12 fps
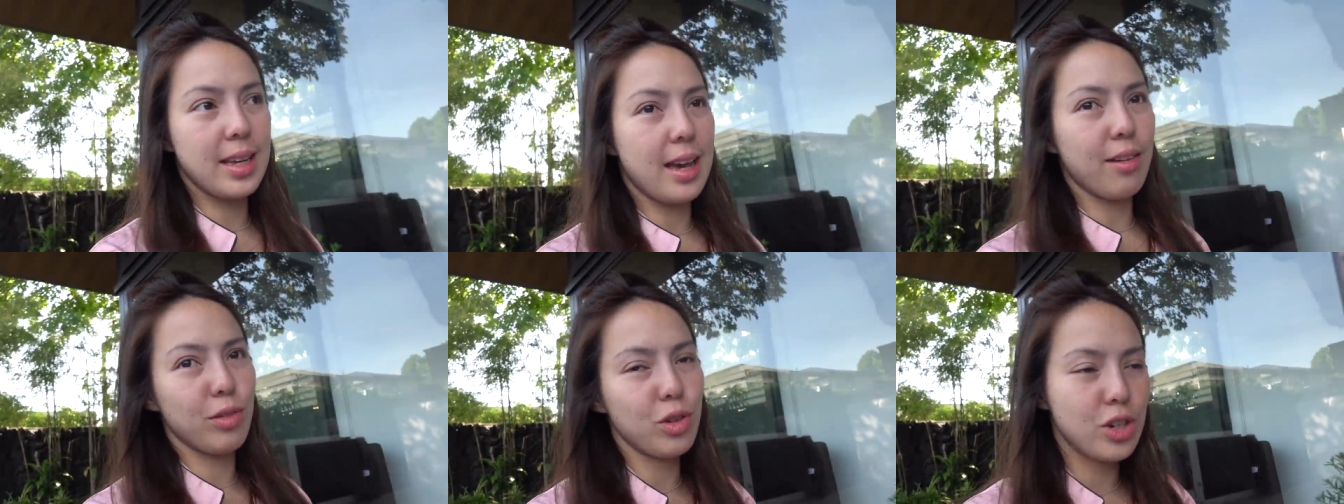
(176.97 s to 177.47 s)
Like I
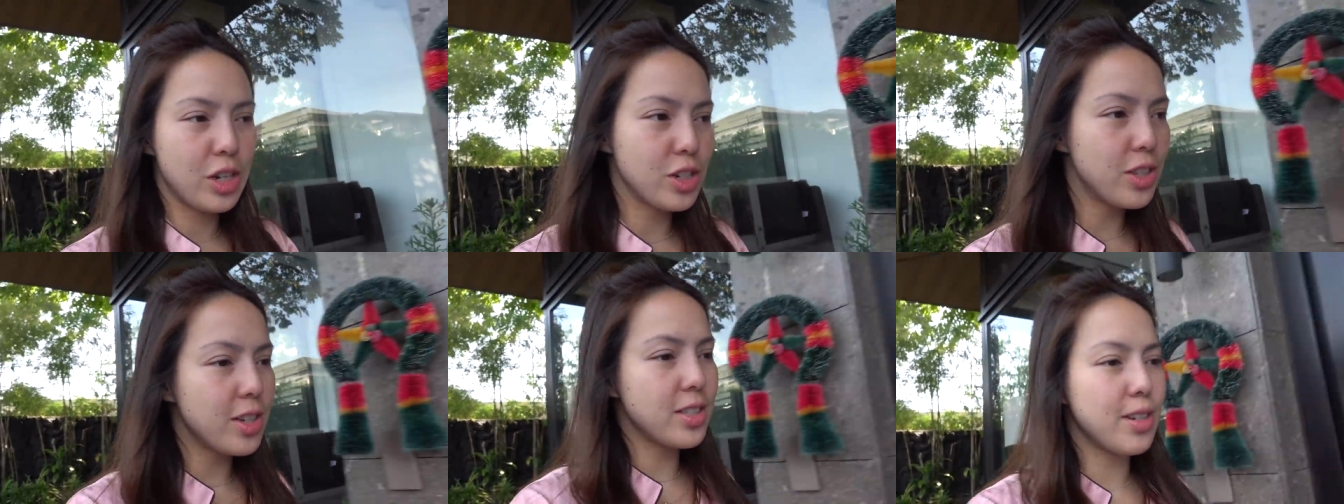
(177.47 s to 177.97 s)
have to
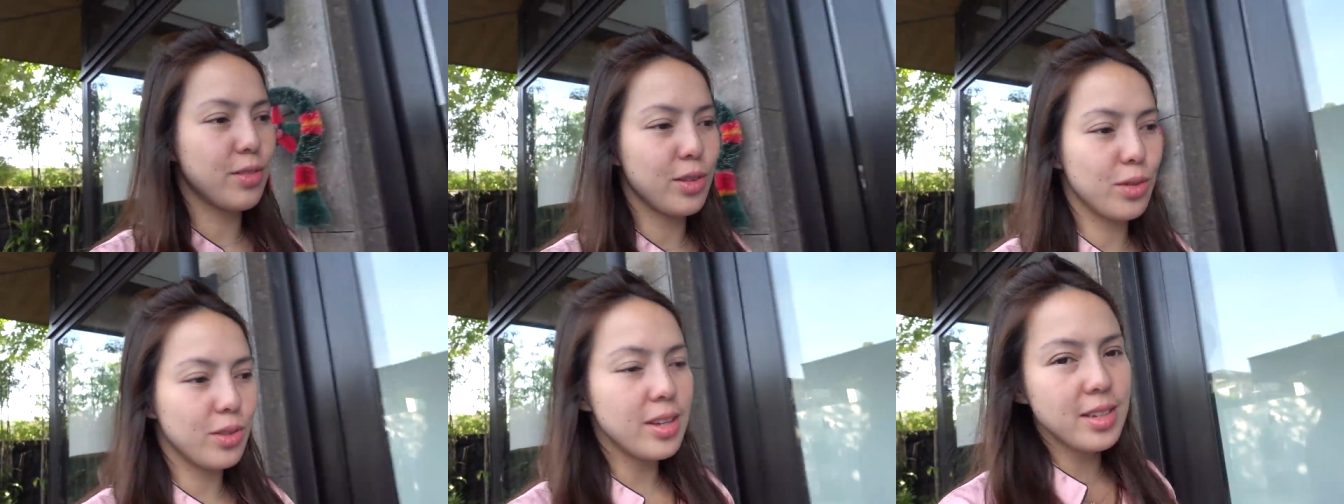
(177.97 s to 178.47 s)
change this, I have to
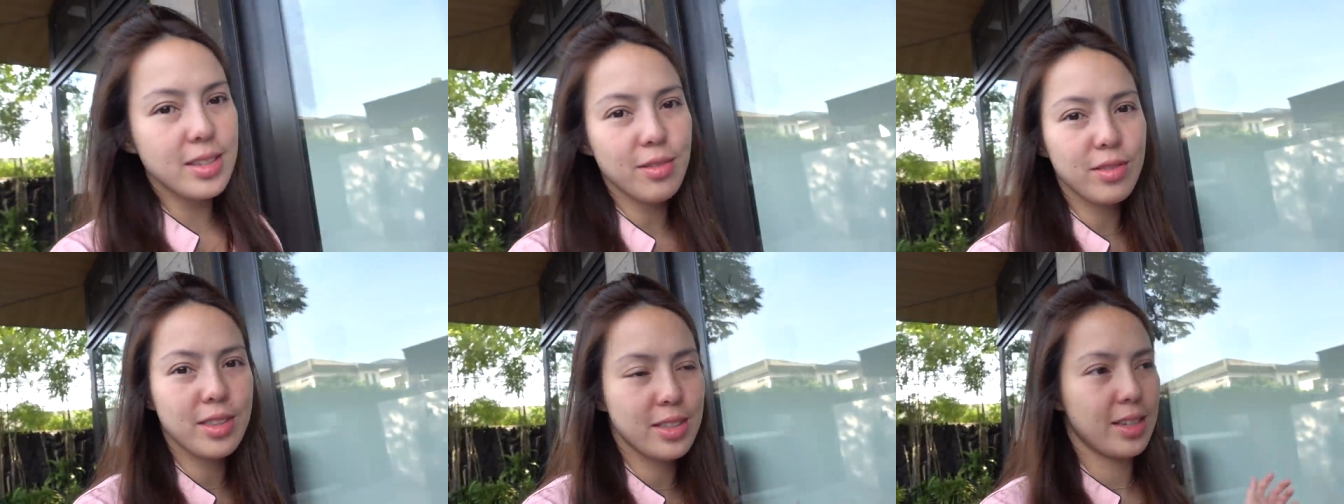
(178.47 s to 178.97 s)
do this, to,
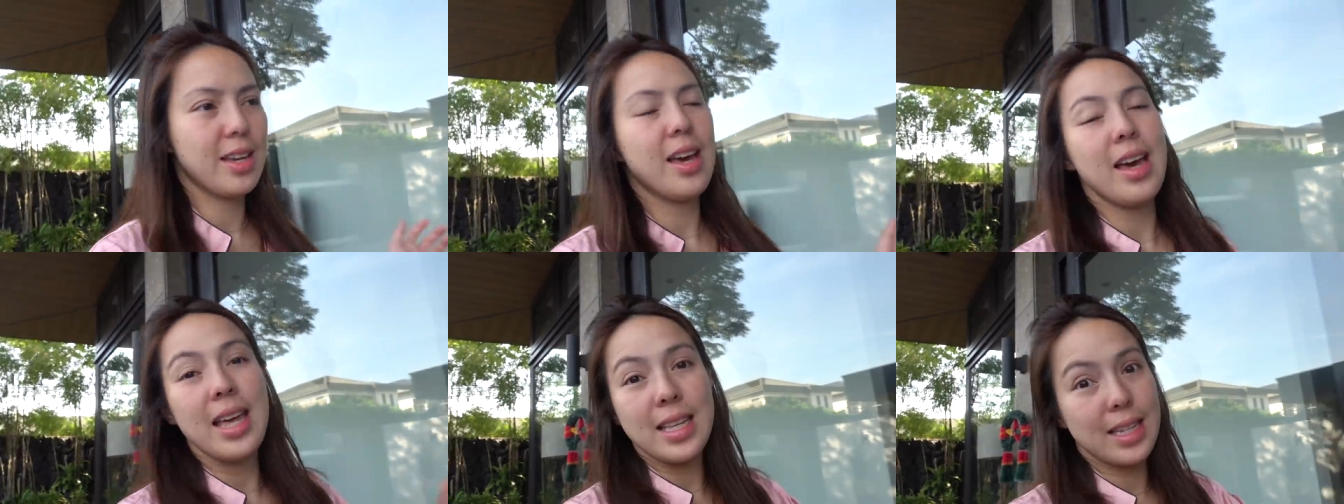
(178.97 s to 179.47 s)

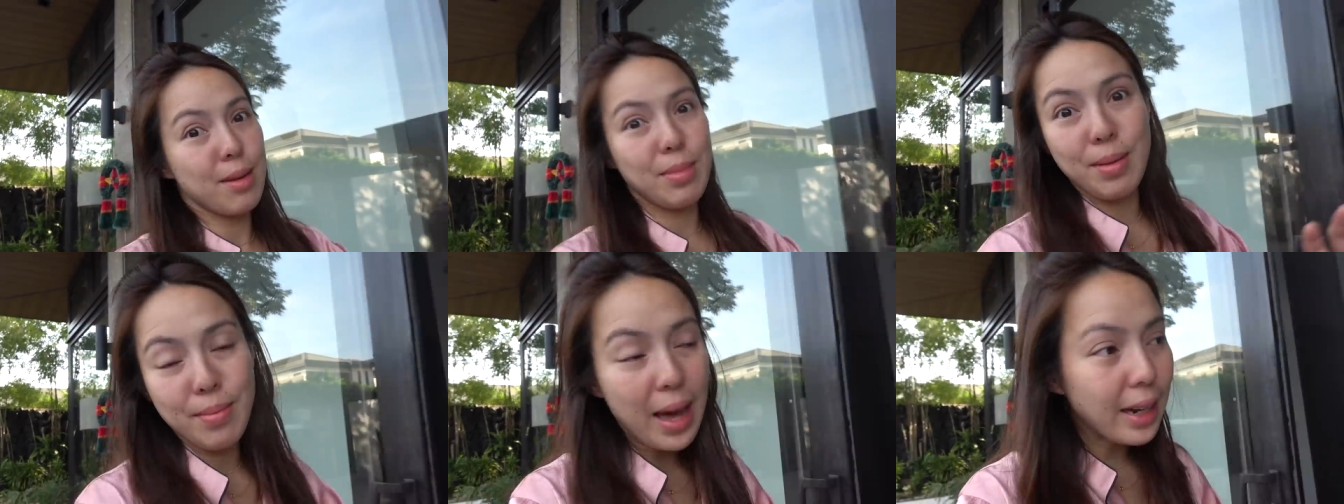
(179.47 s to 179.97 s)
it's gonna
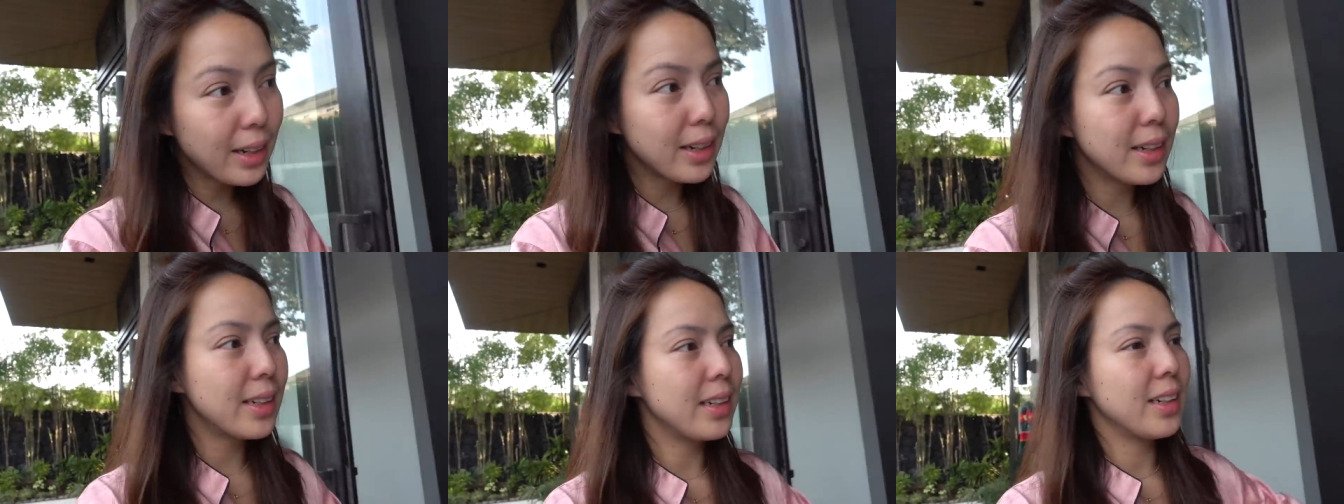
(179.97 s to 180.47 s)
be
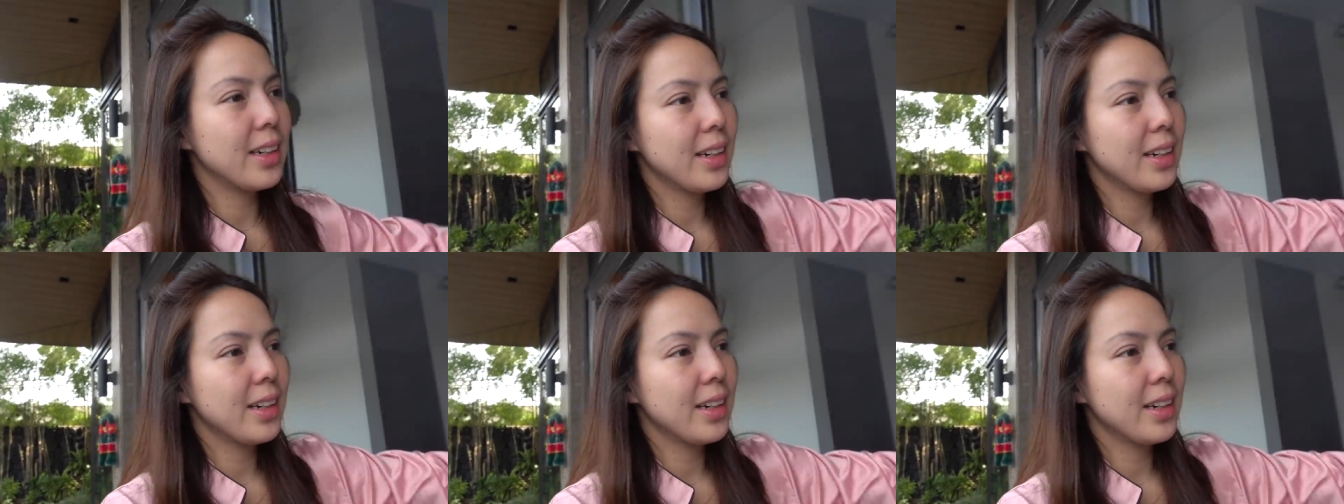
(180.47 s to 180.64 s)
better.